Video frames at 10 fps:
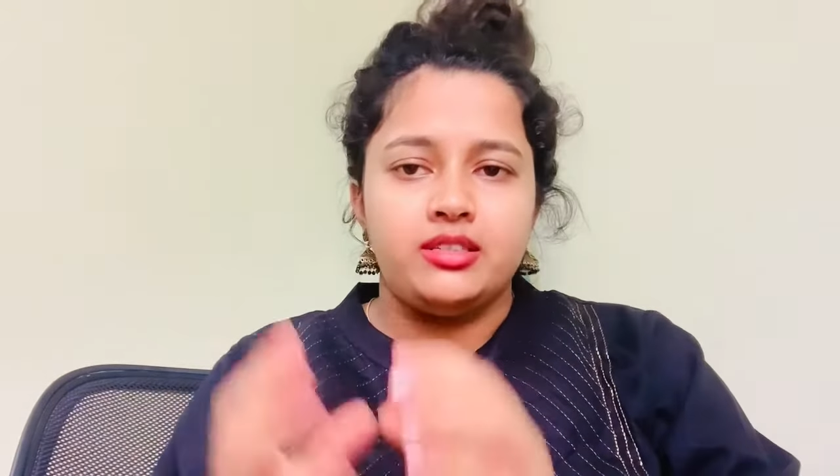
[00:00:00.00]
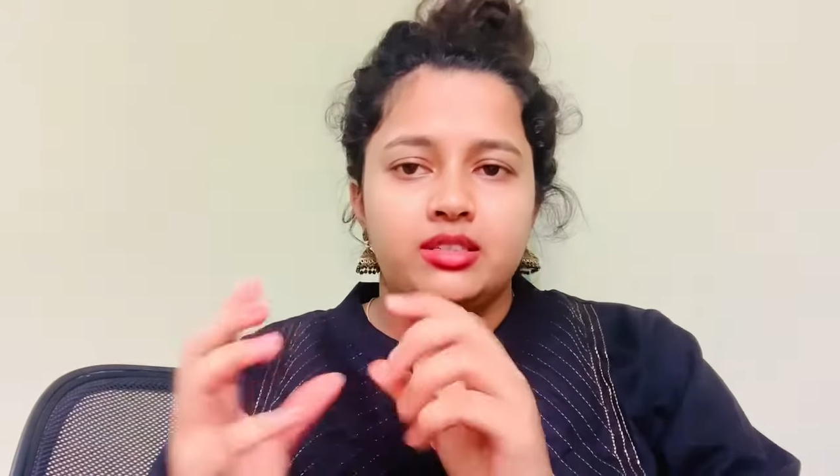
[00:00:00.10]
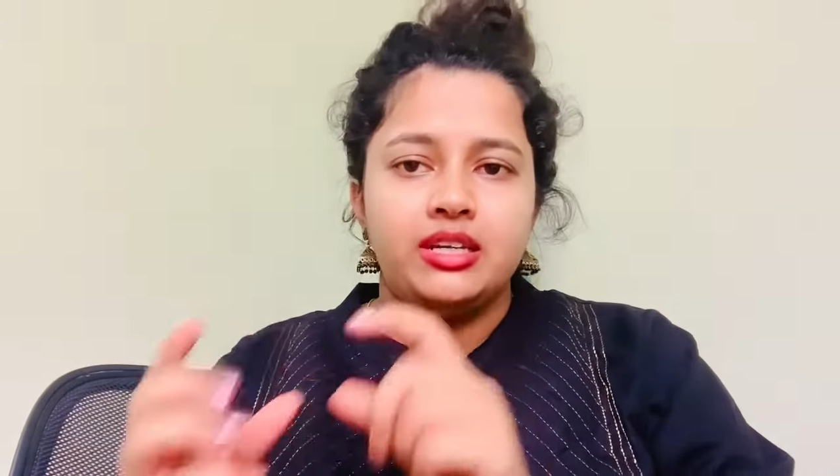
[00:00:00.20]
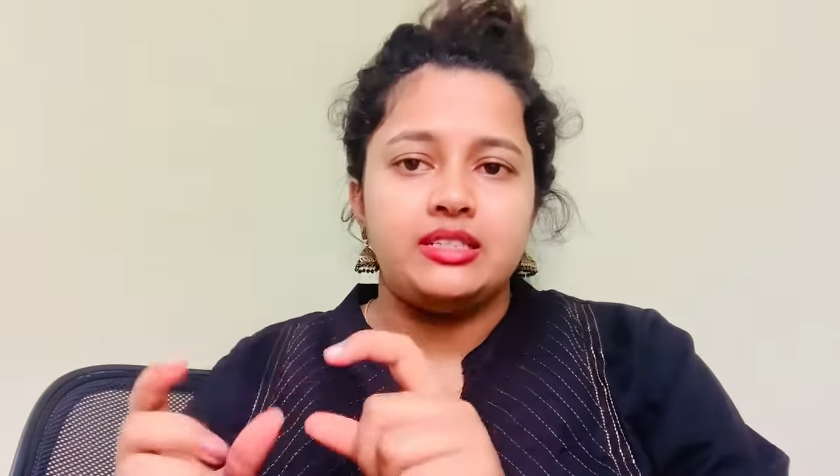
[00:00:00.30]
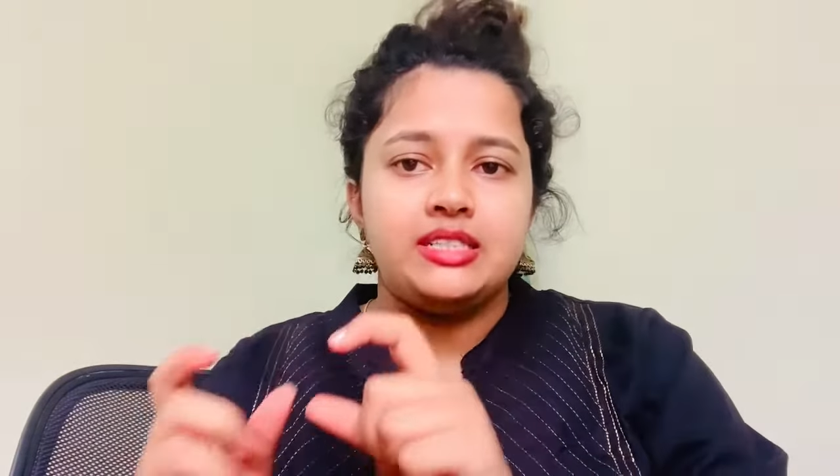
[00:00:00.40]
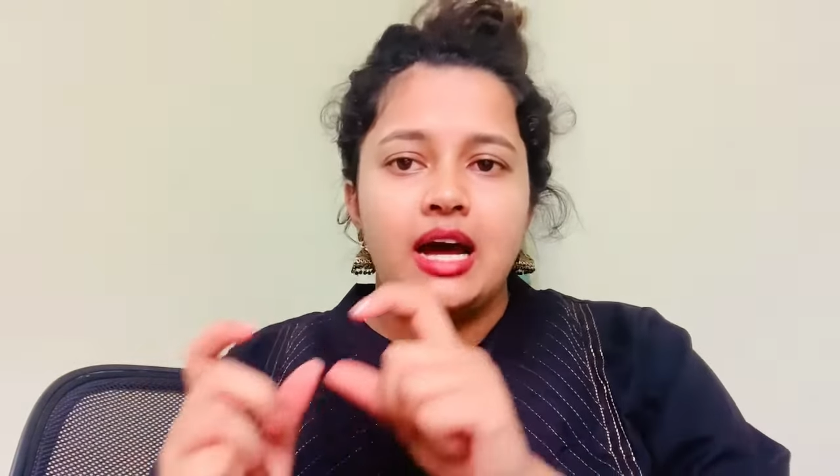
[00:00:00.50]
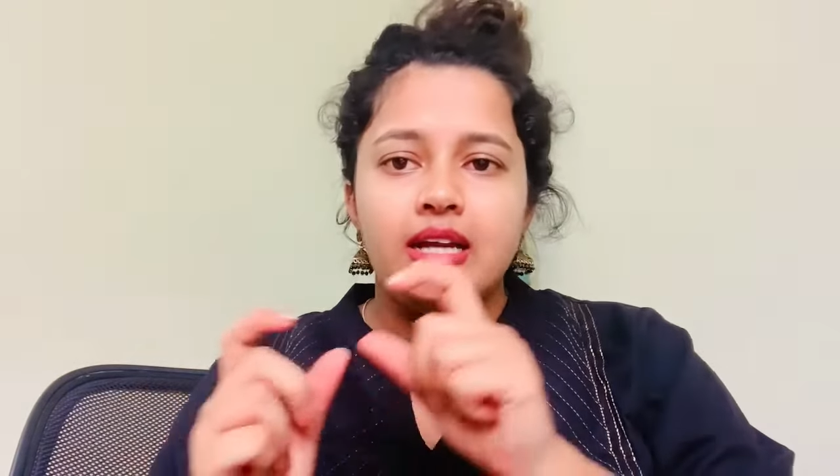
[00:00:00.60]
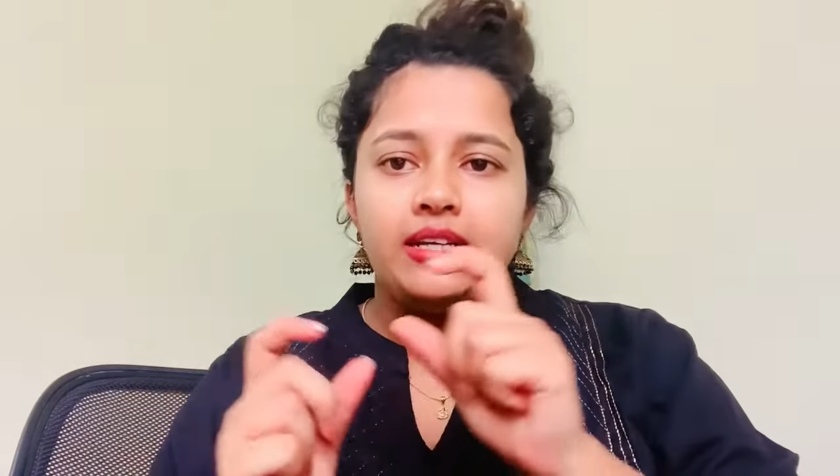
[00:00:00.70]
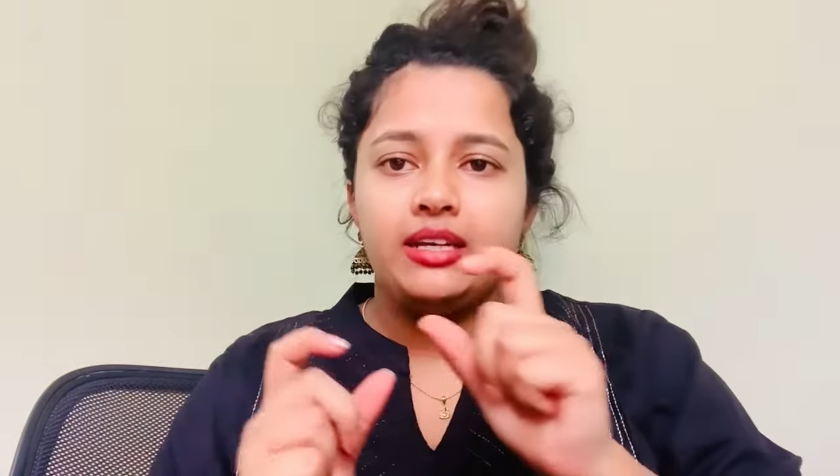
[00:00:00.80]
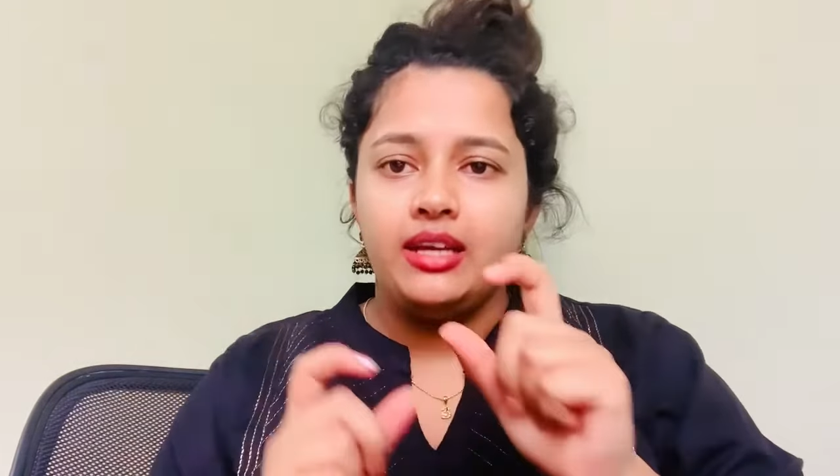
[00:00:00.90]
that
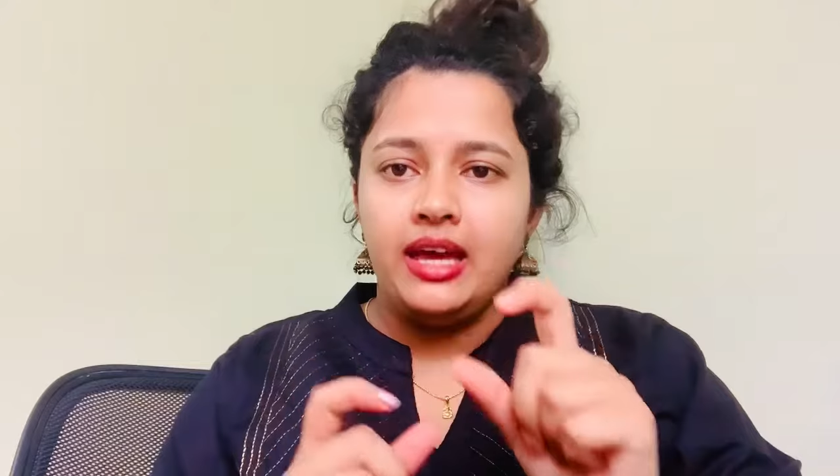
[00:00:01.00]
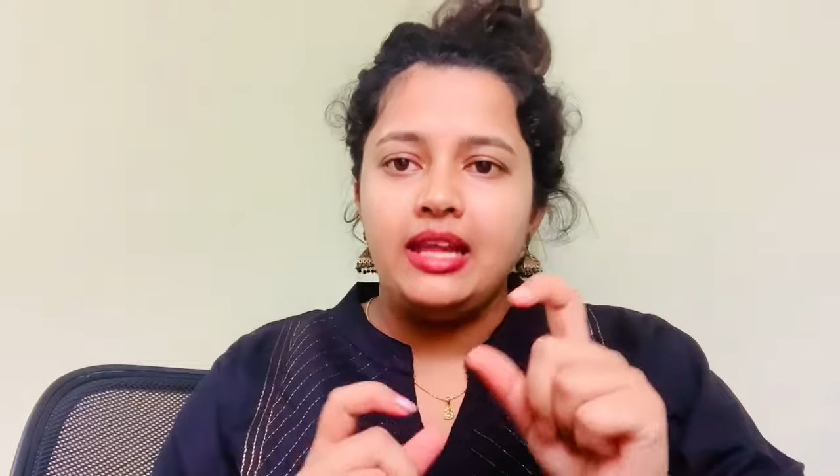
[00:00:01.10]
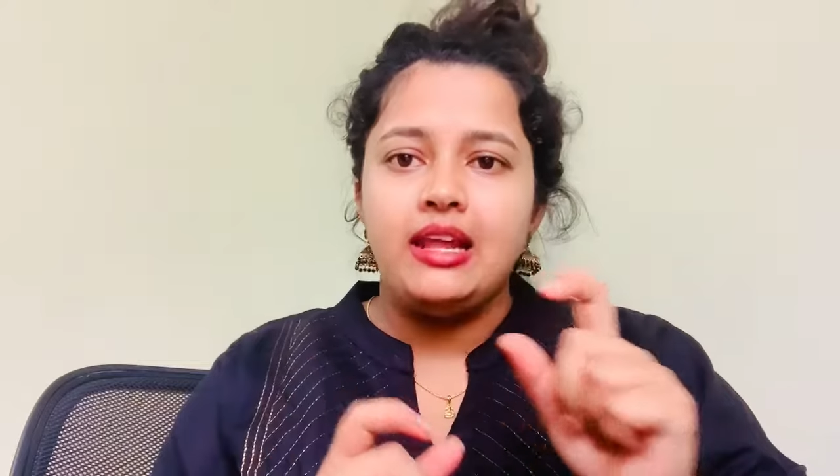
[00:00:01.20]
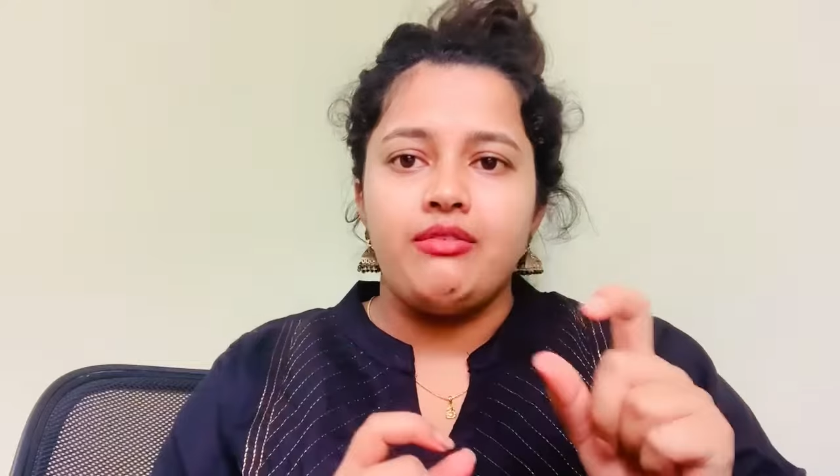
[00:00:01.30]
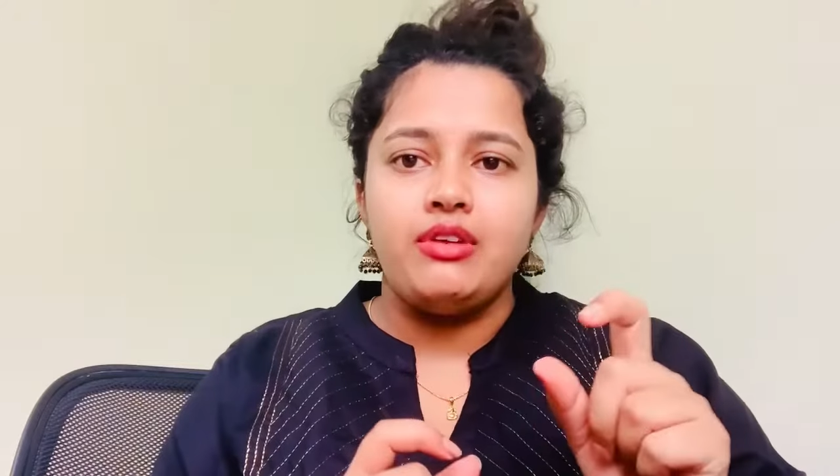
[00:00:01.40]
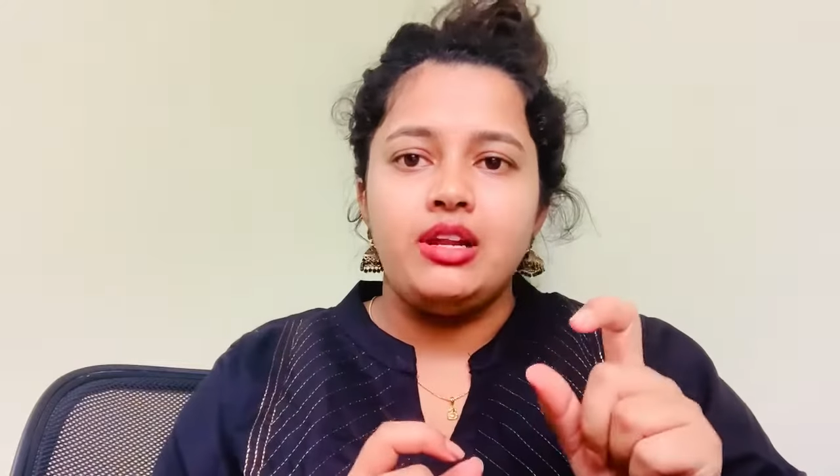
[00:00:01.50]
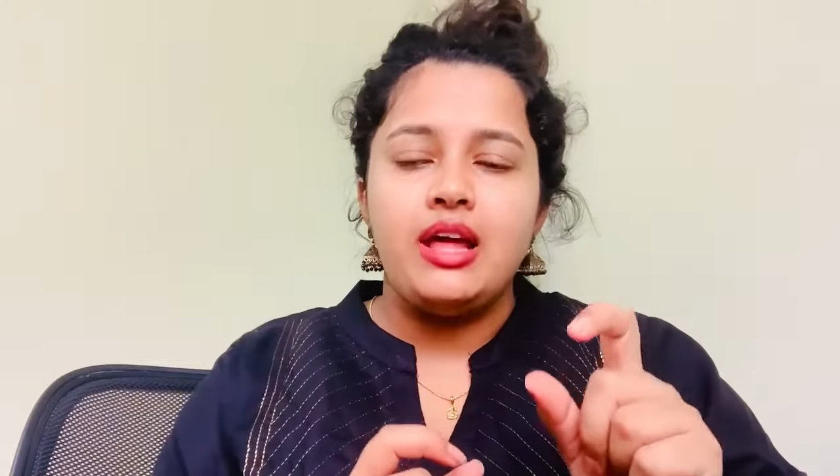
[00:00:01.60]
chart A level,